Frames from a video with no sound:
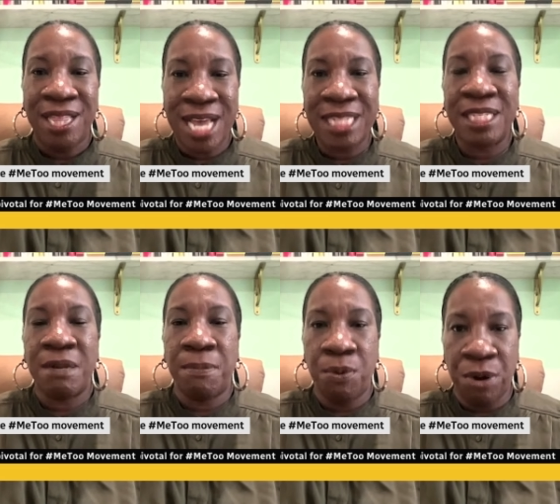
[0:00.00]
That's
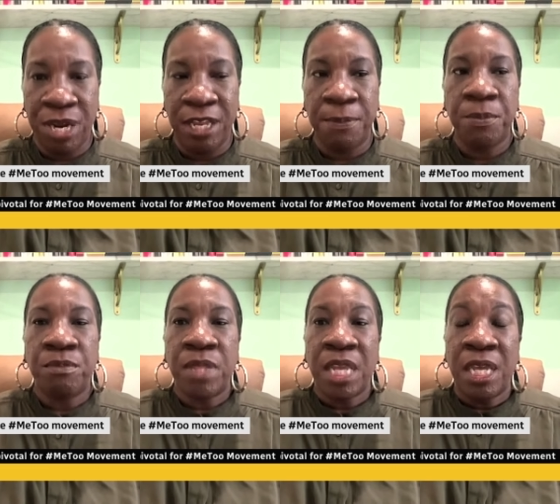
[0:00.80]
important.
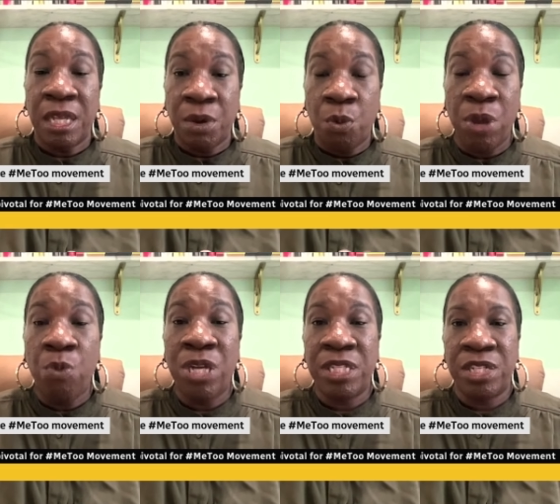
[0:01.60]
We
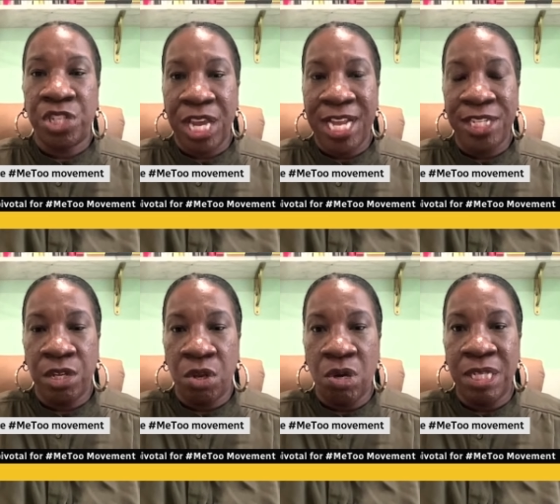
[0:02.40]
want to change the
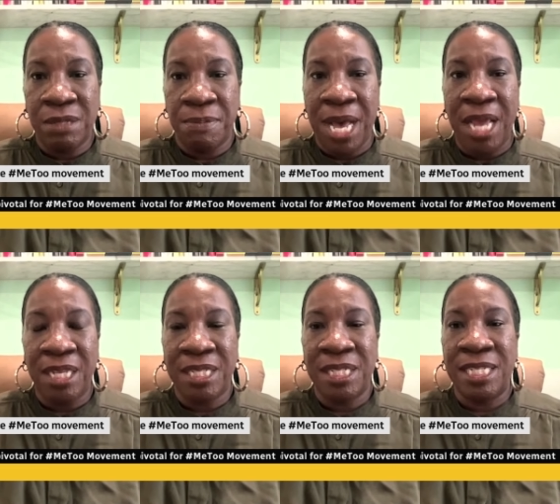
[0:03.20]
laws and
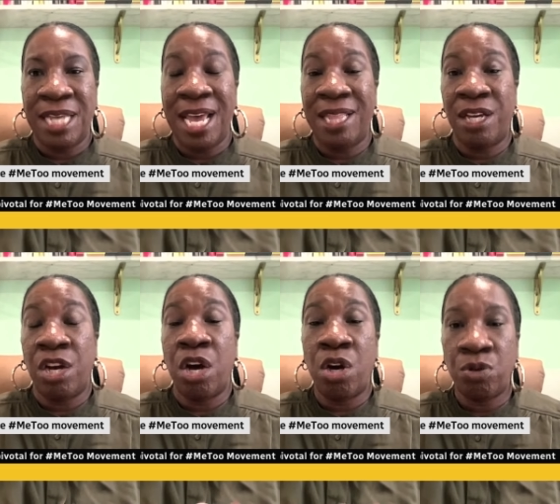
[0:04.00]
policies and the
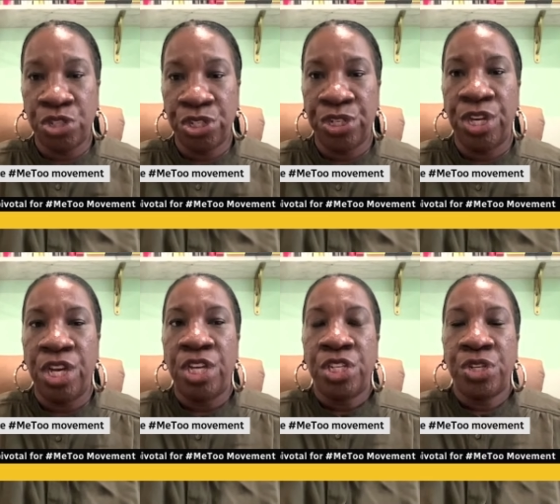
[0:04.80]
culture
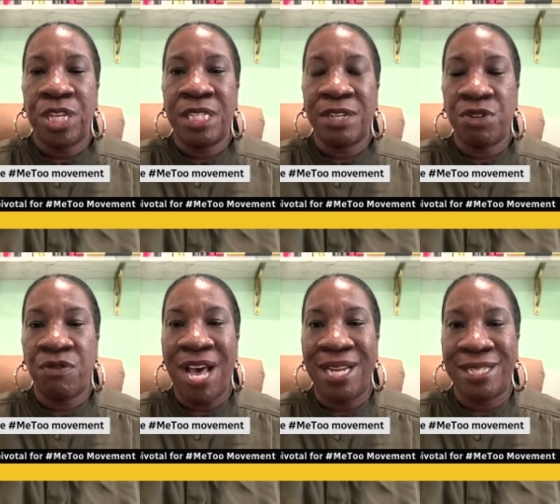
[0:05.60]
so that sexual
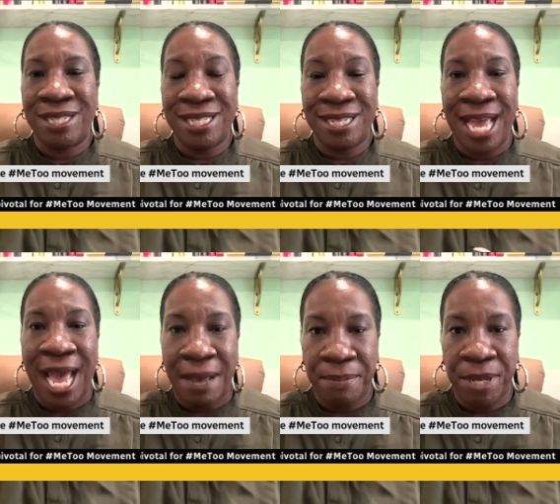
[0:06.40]
violence doesn't
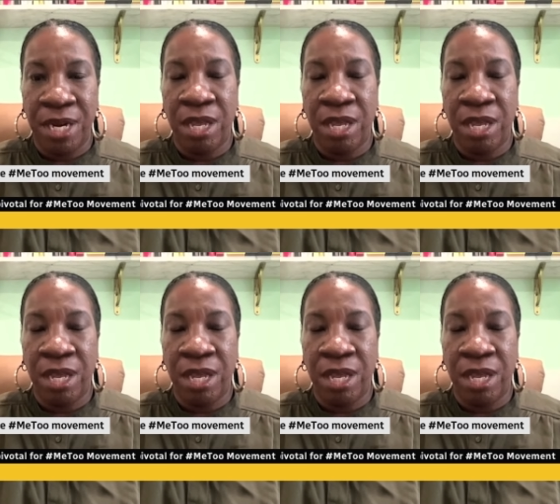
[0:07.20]
happen.